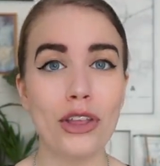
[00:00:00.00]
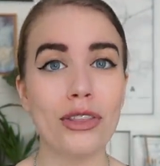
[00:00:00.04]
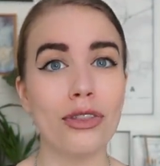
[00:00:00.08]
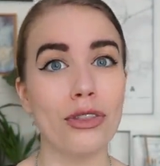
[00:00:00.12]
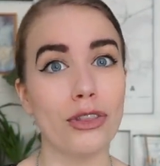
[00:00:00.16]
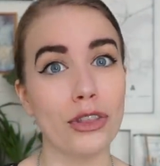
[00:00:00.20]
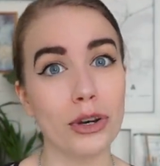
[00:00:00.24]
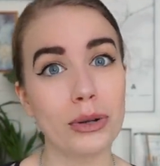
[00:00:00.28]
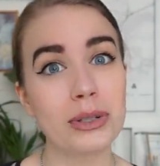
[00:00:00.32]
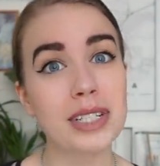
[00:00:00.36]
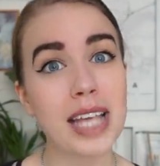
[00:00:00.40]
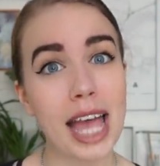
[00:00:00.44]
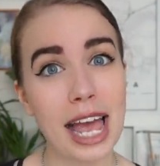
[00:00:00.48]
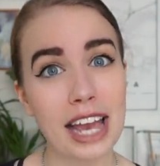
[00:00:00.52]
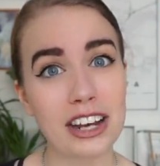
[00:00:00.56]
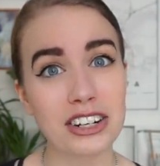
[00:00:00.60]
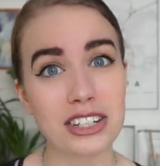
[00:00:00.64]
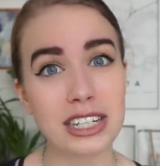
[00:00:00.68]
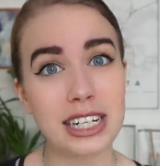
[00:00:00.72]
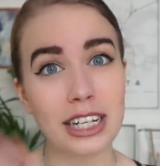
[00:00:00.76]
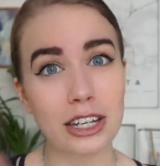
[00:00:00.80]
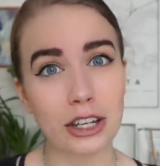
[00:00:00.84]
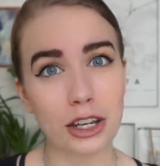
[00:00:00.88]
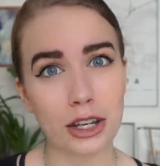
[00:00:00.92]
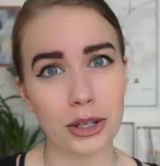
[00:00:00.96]
those are
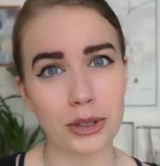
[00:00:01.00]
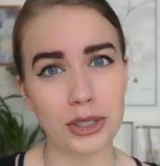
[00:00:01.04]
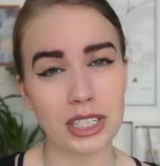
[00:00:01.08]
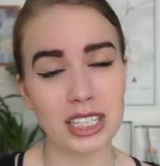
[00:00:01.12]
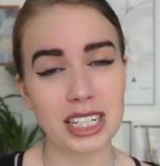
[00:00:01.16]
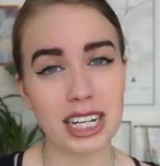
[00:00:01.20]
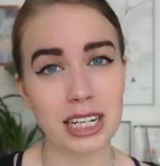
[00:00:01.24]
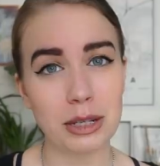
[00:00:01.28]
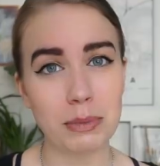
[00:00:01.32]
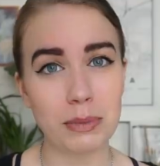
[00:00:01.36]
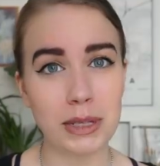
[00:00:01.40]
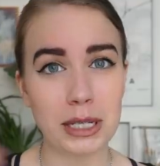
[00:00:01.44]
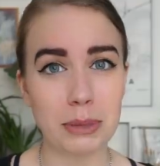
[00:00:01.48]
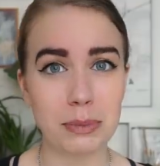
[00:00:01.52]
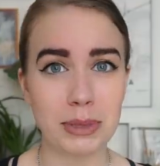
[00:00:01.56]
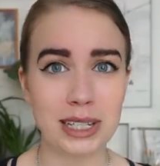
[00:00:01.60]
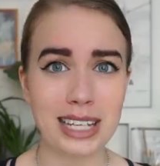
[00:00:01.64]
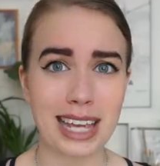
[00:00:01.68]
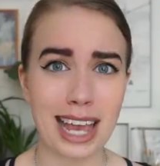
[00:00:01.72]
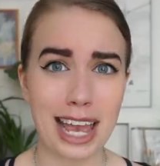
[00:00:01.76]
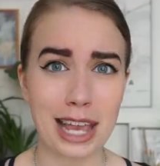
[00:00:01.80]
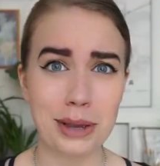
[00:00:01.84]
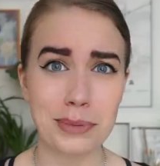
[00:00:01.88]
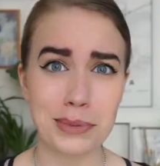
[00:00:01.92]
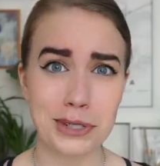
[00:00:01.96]
actually coated in
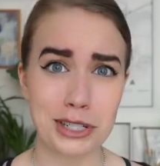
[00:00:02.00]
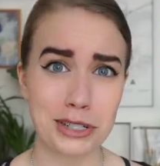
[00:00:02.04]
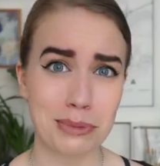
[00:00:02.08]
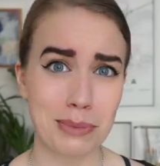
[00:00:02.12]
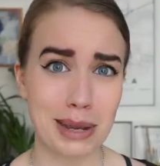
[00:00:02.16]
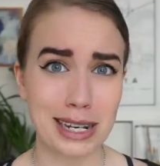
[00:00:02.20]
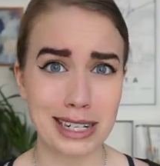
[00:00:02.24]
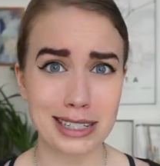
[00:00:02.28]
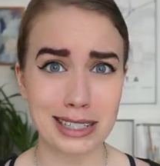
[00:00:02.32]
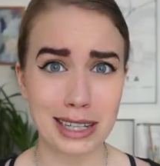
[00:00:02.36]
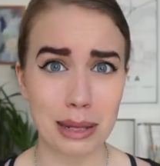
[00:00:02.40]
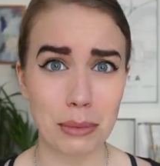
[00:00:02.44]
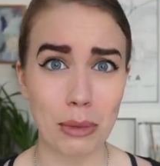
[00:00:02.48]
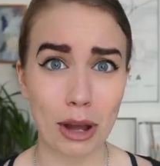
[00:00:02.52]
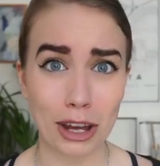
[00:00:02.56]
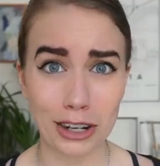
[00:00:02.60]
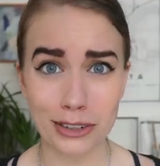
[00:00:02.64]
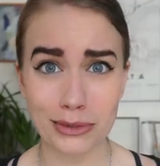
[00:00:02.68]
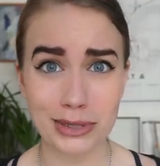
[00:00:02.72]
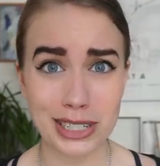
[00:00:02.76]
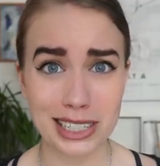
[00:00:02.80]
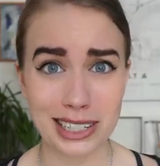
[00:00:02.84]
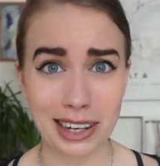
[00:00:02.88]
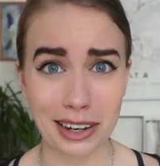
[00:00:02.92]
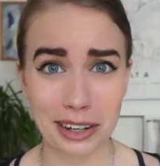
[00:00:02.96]
BPA, which makes them
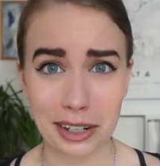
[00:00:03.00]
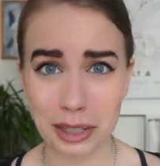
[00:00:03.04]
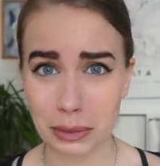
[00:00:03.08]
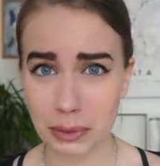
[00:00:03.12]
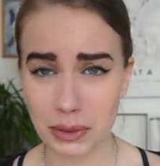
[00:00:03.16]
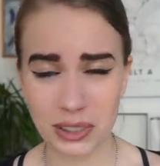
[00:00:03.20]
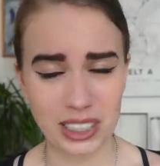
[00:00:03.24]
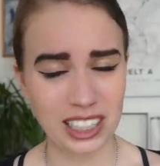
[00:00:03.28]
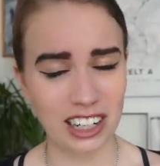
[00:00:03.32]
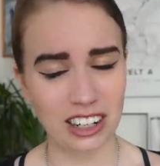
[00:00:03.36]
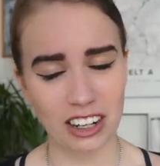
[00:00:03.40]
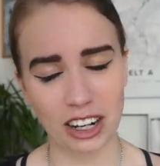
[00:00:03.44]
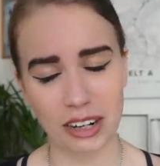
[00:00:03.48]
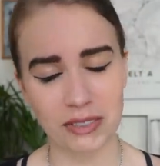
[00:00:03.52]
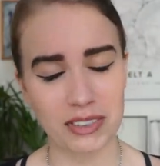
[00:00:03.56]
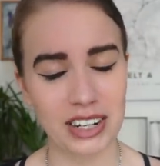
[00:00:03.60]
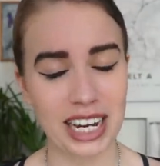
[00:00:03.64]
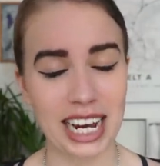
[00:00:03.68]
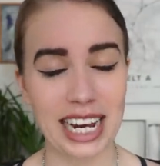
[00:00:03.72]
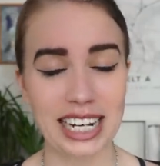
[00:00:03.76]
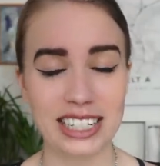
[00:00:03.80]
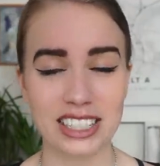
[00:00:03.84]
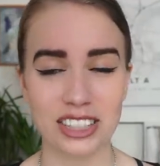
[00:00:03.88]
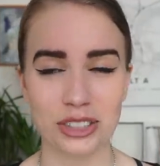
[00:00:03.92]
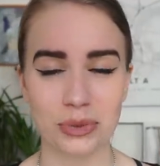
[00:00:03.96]
unrecyclable in a lot of
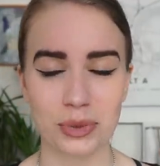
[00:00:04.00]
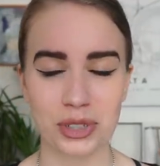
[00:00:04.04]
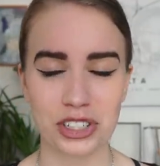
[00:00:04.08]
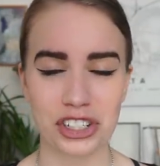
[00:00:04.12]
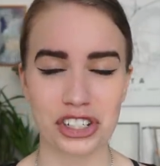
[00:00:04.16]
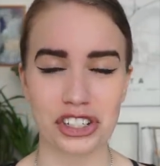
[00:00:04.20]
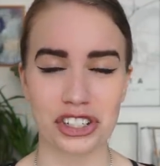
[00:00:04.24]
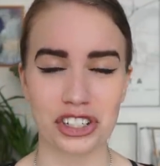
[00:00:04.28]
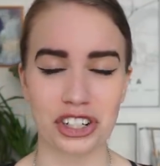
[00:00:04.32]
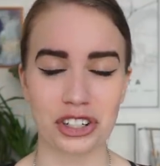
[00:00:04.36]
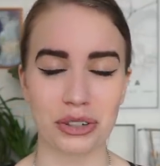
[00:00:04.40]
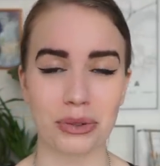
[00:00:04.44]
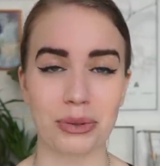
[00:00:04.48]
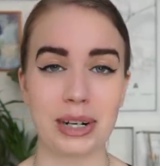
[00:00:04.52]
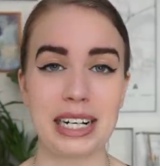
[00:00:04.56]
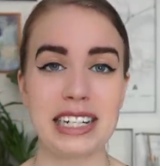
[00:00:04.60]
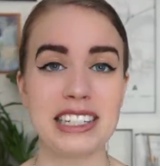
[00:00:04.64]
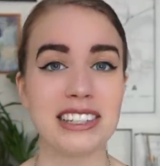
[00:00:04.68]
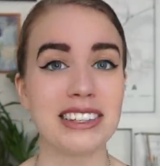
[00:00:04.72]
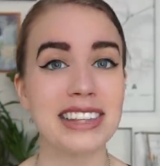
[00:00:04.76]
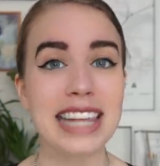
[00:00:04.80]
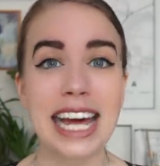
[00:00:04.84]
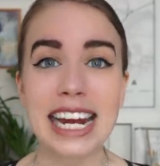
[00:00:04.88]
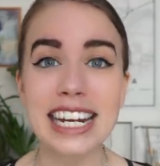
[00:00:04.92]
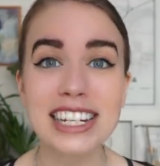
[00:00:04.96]
cases, which is not great.
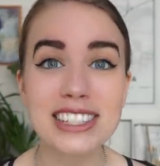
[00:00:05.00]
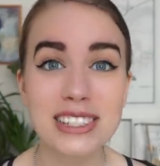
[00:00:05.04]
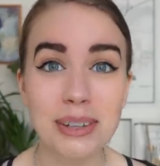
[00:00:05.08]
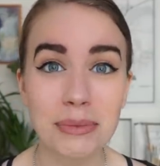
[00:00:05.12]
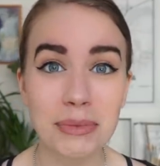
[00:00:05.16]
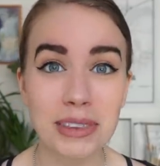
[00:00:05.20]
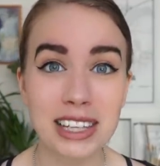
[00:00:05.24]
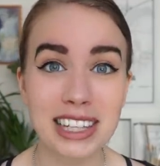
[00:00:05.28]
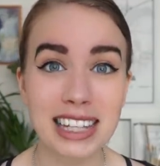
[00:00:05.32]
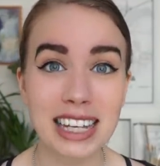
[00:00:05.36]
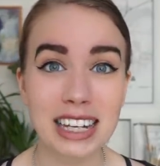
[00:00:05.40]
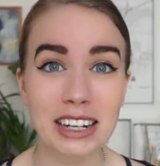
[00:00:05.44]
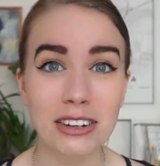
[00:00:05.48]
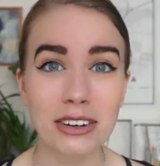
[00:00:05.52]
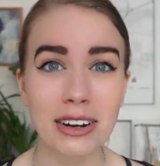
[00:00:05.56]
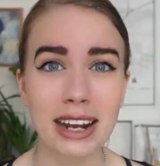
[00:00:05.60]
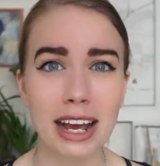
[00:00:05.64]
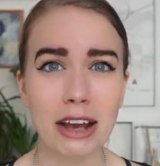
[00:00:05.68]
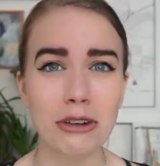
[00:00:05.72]
So that is something that I look